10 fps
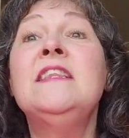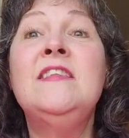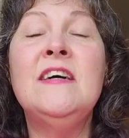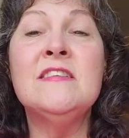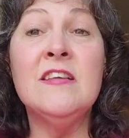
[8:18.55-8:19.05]

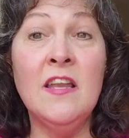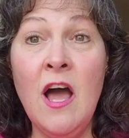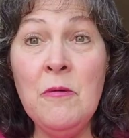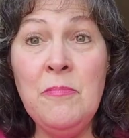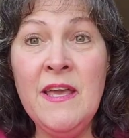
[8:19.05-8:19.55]
The
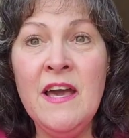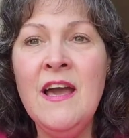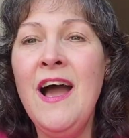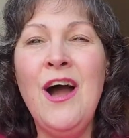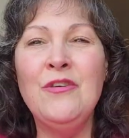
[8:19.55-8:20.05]
tilapia
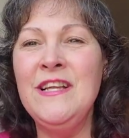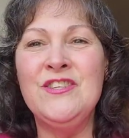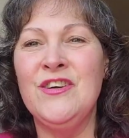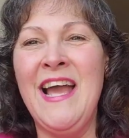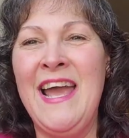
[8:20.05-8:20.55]
only
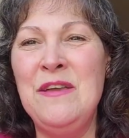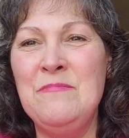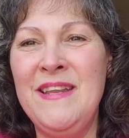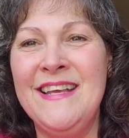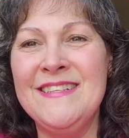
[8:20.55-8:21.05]
took eight
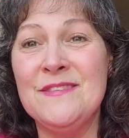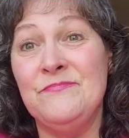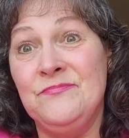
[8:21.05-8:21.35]
minutes.